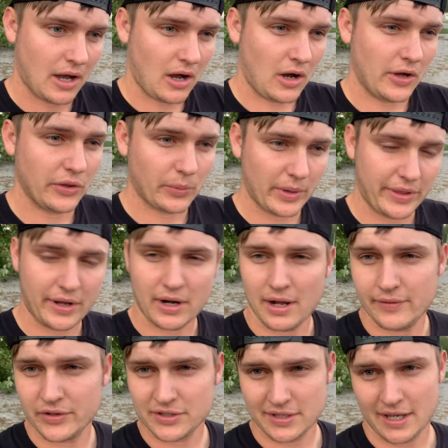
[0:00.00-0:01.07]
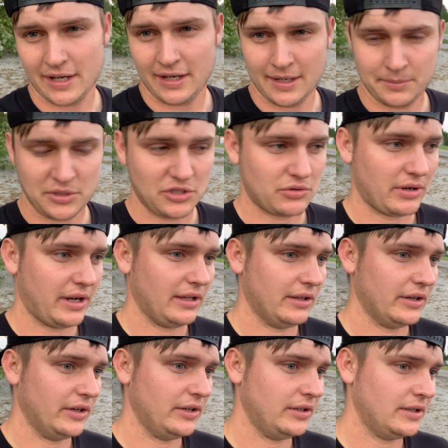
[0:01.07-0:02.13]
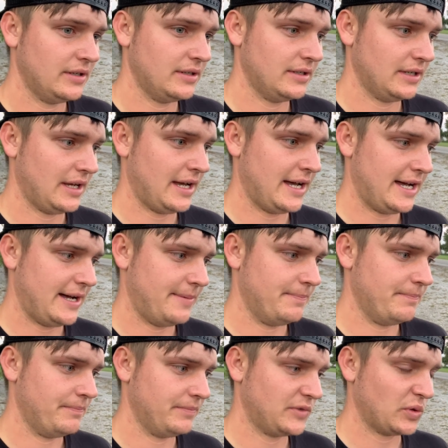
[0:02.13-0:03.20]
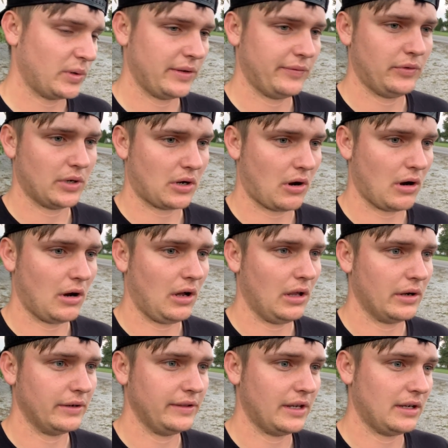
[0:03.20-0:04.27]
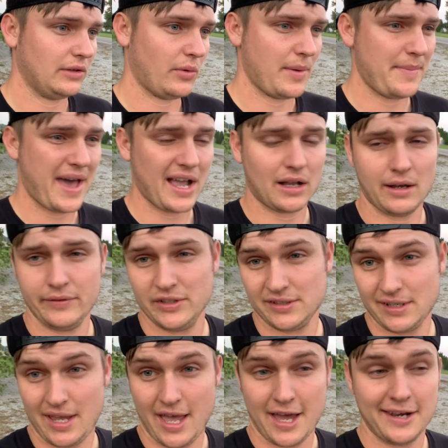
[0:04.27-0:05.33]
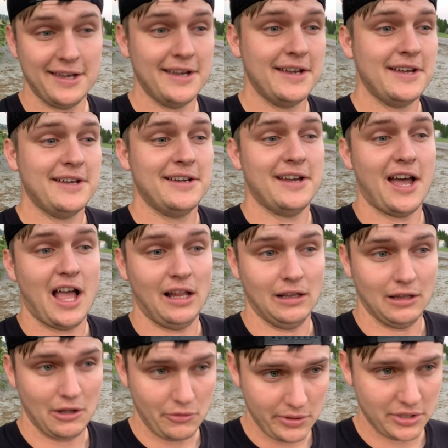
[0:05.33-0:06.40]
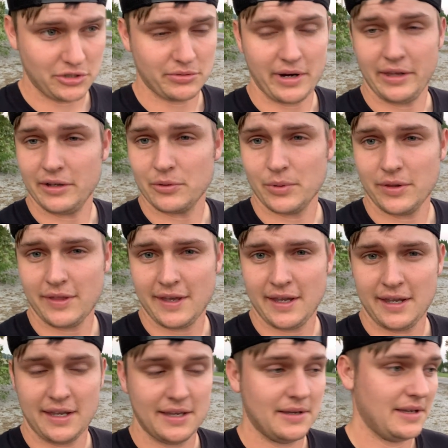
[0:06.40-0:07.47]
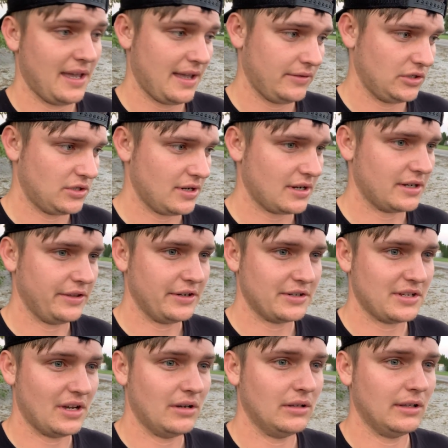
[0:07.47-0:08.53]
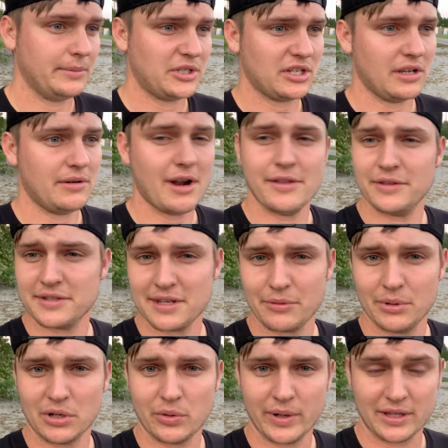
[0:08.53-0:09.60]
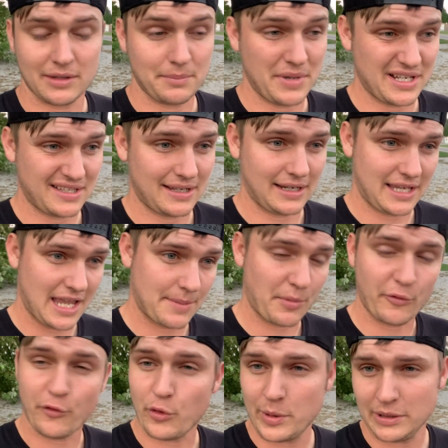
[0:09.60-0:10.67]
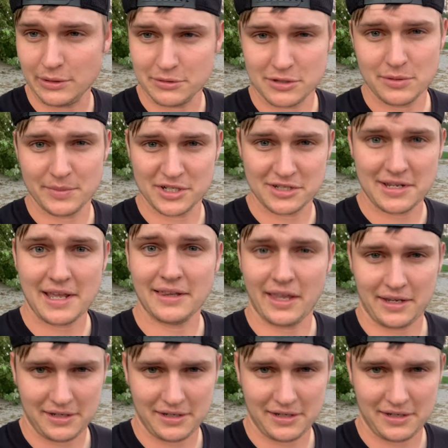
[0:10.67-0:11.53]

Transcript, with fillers: on the way there, obviously I had an empty trailer, um, 20 foot car hauler. And then on the way back, obviously I had a loaded trailer with a heavy truck on there. So let me show you around this thing real quick, the best that I can before we lose too much daylight